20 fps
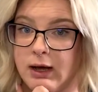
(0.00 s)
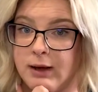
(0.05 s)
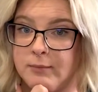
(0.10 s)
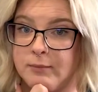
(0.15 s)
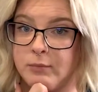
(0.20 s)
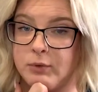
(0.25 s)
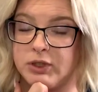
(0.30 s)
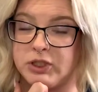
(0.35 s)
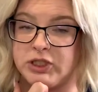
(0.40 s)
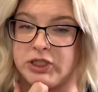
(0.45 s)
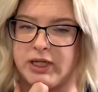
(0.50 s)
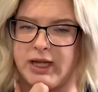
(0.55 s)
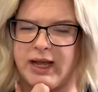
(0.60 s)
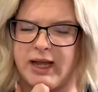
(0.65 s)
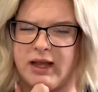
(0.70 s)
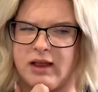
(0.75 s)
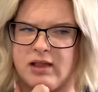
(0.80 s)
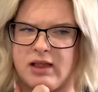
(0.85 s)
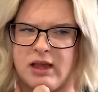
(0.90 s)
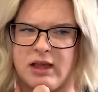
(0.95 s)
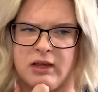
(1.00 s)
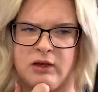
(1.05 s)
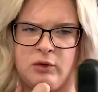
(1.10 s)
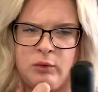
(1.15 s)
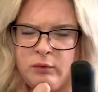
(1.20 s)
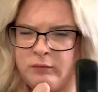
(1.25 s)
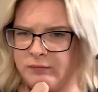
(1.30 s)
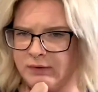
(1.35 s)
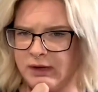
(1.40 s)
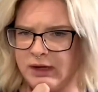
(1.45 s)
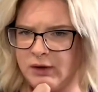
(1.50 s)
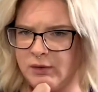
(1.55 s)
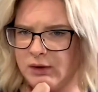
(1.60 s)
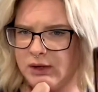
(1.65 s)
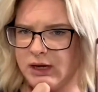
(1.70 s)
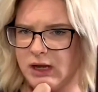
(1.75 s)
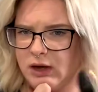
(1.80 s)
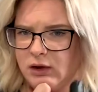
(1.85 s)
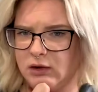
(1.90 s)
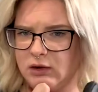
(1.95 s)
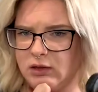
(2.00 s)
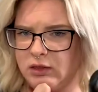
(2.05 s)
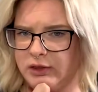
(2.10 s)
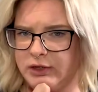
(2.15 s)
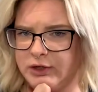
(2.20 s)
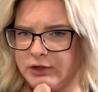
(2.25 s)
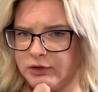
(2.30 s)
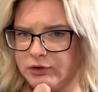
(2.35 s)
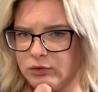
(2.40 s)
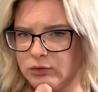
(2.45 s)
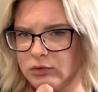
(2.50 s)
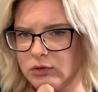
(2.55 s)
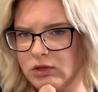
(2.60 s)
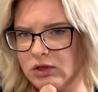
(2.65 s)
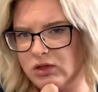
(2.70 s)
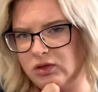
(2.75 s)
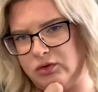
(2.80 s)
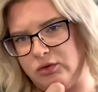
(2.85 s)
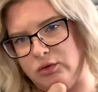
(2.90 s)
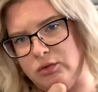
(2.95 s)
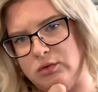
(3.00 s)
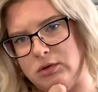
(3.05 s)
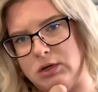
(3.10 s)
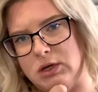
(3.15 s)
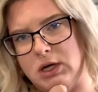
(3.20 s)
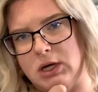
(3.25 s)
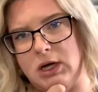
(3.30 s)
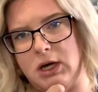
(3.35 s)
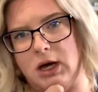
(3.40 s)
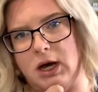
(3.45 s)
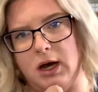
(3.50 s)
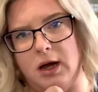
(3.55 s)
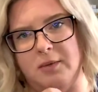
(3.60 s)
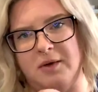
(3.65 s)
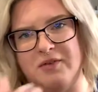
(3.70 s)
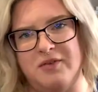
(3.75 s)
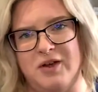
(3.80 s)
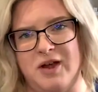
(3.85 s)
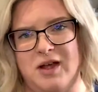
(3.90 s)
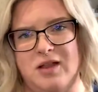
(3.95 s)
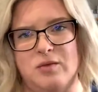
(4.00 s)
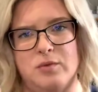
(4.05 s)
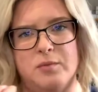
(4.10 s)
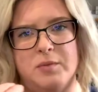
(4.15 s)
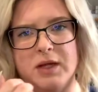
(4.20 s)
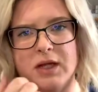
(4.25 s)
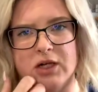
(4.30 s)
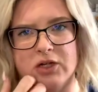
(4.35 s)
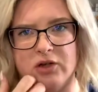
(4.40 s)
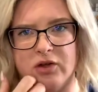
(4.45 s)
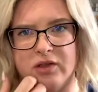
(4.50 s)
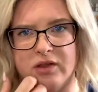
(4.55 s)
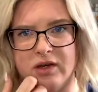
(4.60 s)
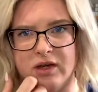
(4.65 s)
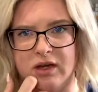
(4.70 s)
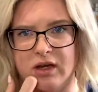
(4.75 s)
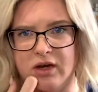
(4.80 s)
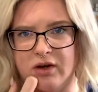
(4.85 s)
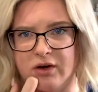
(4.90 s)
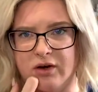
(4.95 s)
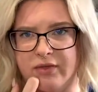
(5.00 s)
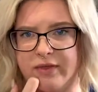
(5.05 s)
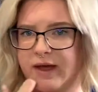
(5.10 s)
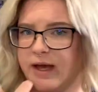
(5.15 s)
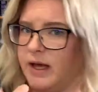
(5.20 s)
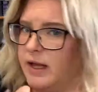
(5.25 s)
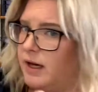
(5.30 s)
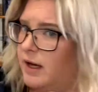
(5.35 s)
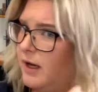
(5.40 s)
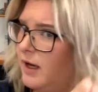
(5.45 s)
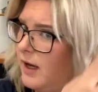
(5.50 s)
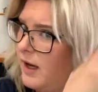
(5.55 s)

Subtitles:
which I guess I can do a video on how to clean your tools too, if you guys would be interested in hearing that.